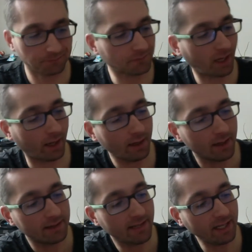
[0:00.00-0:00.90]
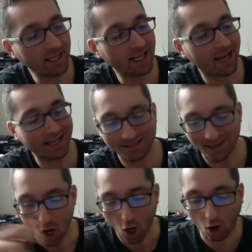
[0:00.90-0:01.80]
Okay. Then you got
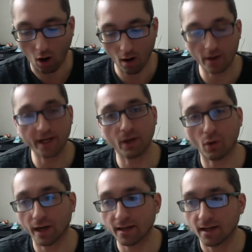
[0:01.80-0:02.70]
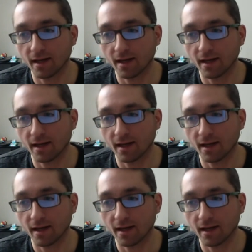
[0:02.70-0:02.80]
cardioid.